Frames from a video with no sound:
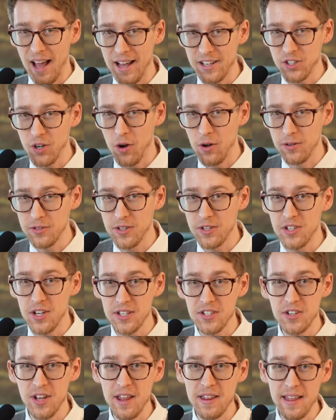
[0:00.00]
Hasha also
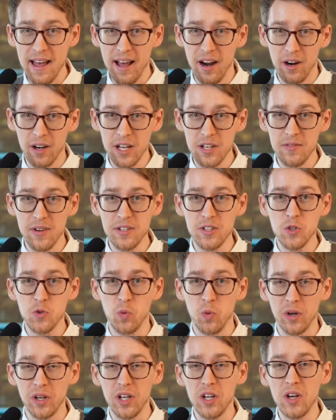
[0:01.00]
just said that ARK Invest is
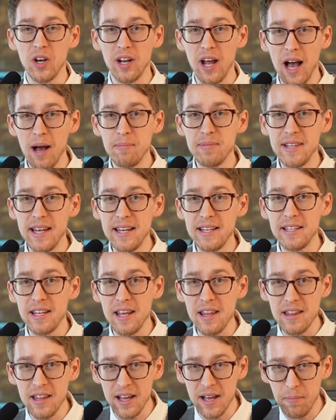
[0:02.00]
working on
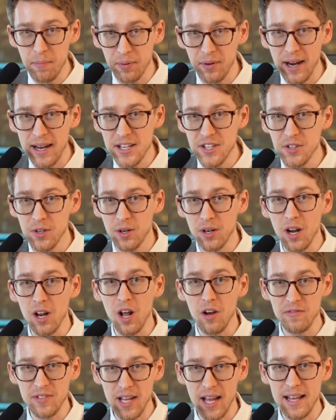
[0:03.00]
updating the price target
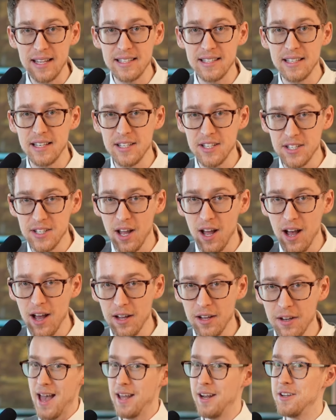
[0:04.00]
of Tesla
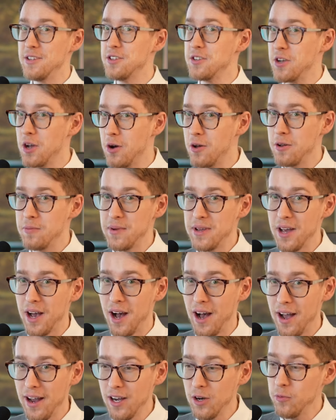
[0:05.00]
stock. And is it going to be
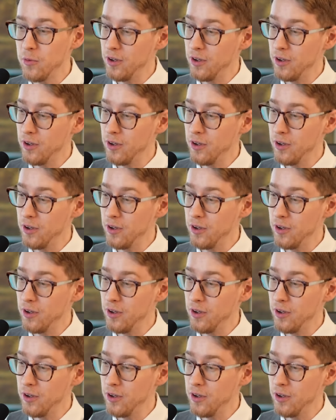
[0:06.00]
higher?